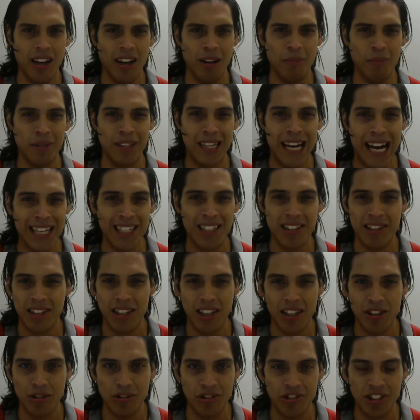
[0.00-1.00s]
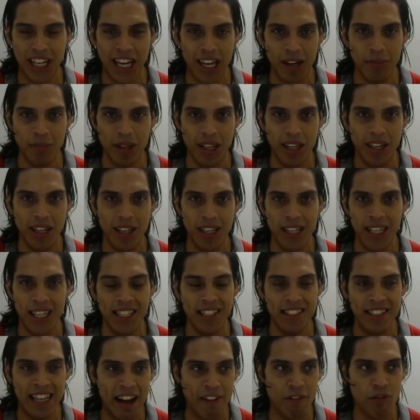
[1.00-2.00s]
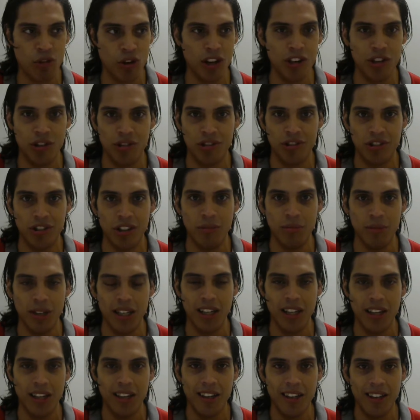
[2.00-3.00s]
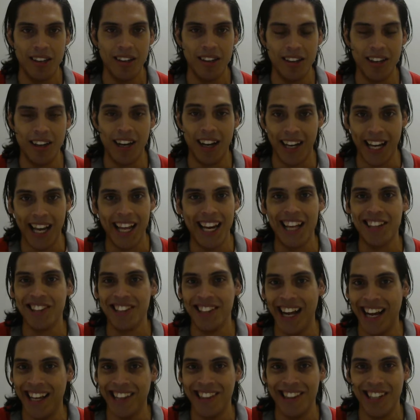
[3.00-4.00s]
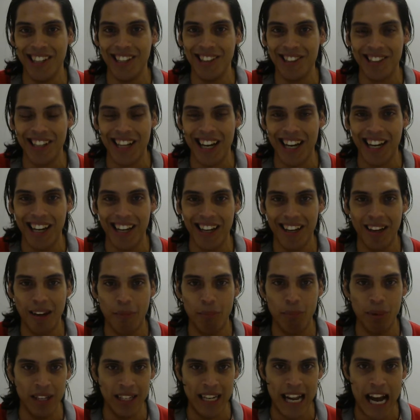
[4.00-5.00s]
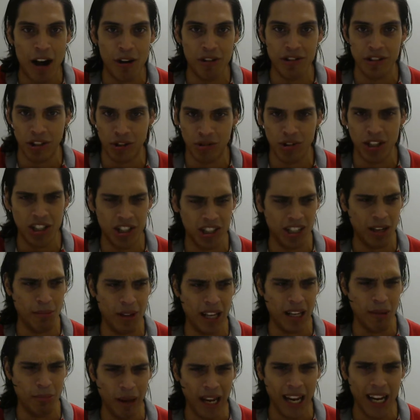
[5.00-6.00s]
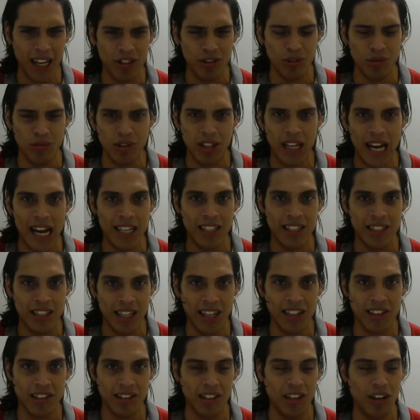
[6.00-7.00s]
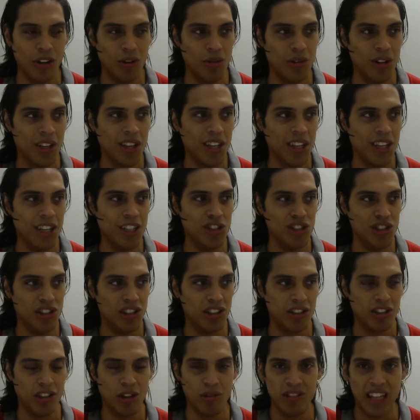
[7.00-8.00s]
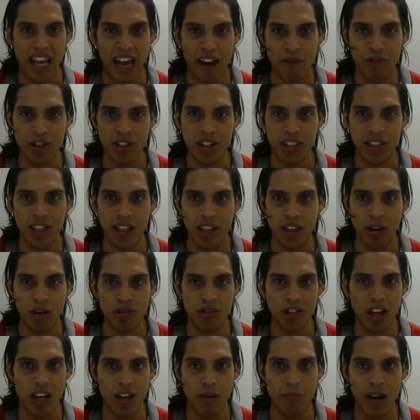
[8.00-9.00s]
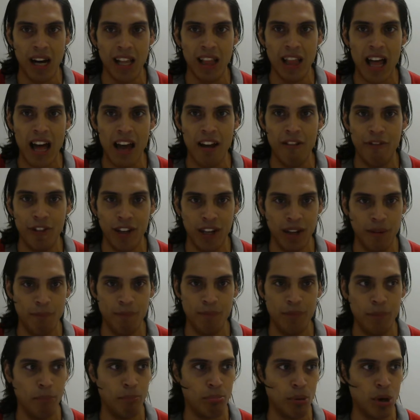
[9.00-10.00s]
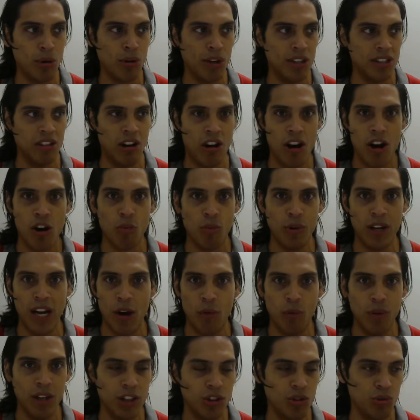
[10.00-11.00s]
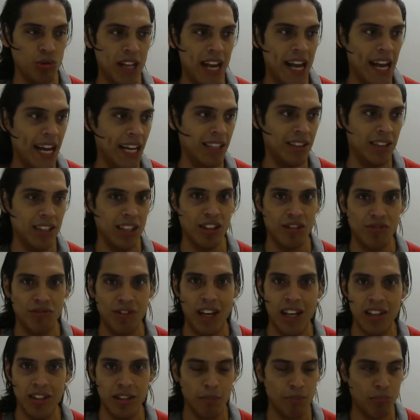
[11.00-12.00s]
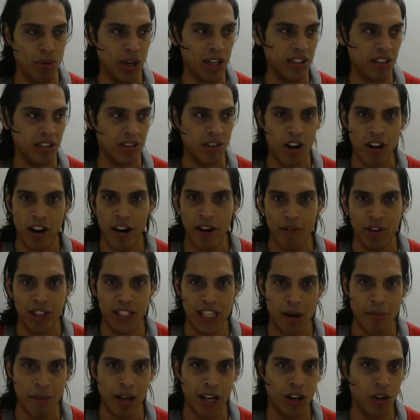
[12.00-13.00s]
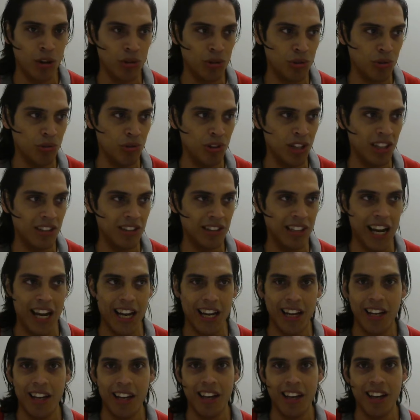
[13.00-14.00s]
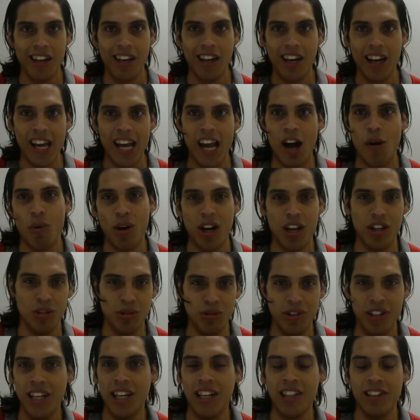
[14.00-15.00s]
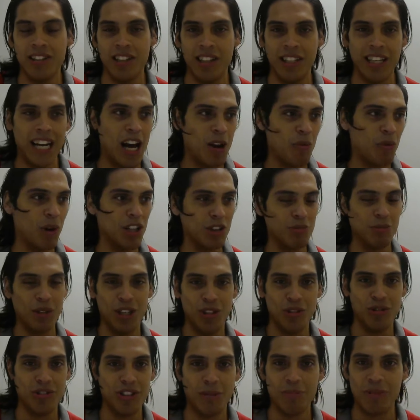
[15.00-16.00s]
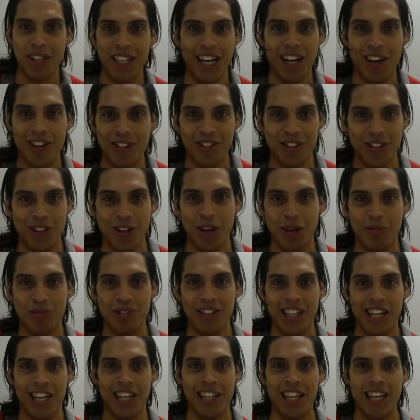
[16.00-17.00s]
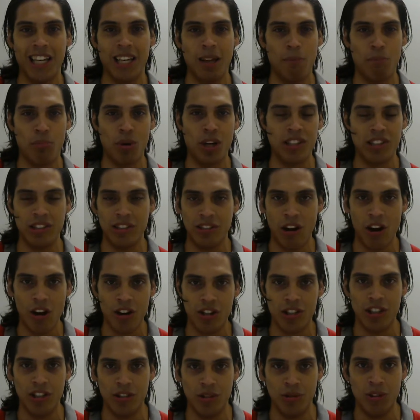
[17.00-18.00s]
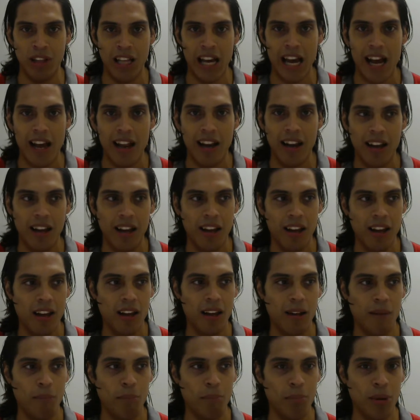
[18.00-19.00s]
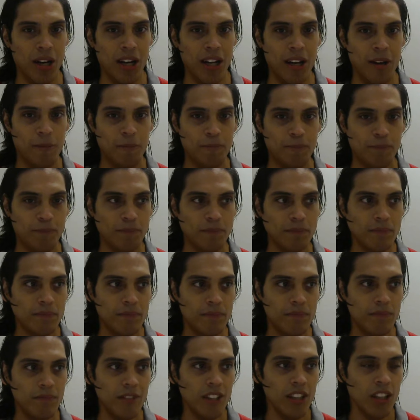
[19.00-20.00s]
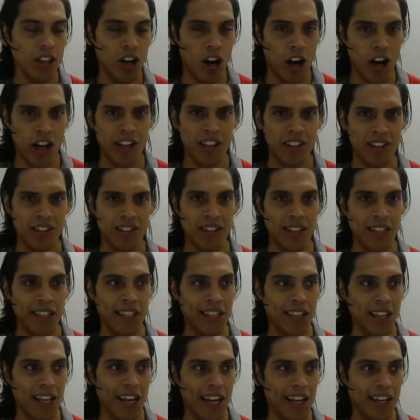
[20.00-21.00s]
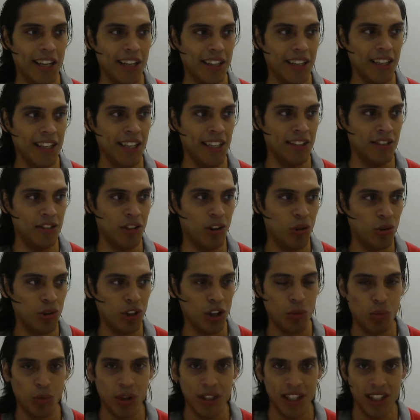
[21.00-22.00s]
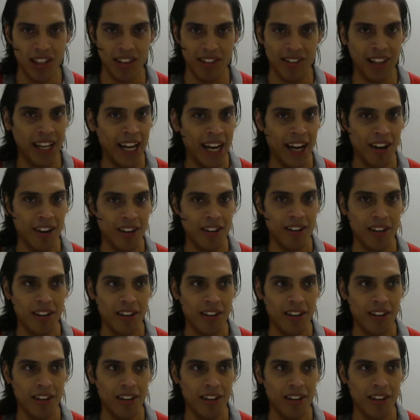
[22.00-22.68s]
God doesn't understand me. He never understood me. Again, as an atheist, like, but now as a Christian, I'm like, man, dude, God does know. Jesus knows everything that goes on in my life, and it broke his heart when I went through that atheist phase. It breaks his heart every time I go through this, like, hey, I want to do this, and God wants me to do something else. You know what I'm saying? Like, it breaks his heart to do that. But honestly, like, he's the only one that's there.